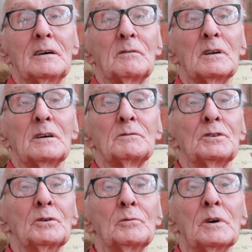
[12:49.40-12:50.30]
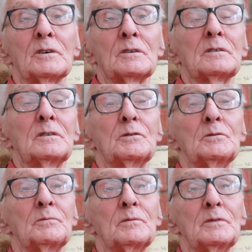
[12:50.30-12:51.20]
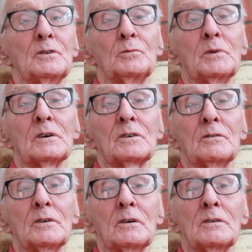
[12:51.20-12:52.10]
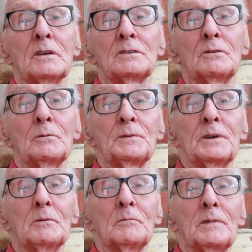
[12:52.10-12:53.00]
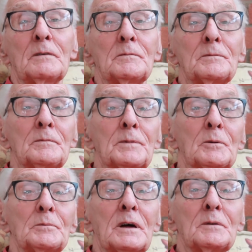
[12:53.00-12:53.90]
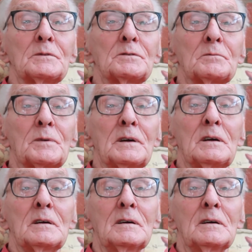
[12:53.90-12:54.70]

Well, there was no new work going on. There was all bomb damage repair.